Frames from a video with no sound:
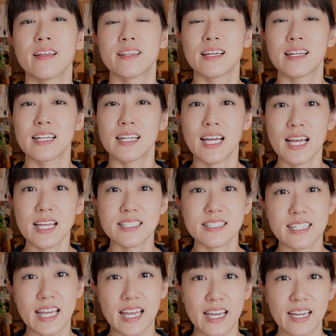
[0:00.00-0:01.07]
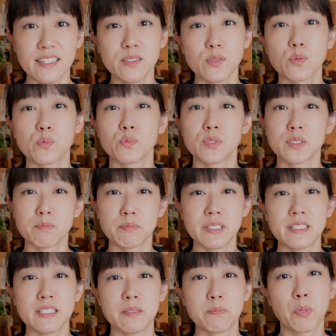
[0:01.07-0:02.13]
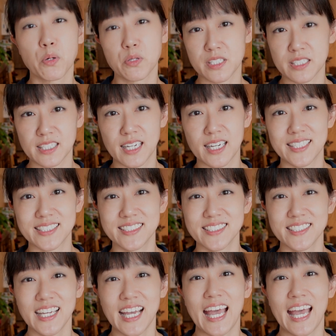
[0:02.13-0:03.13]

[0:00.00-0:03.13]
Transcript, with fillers: The last ad would be the potion cards.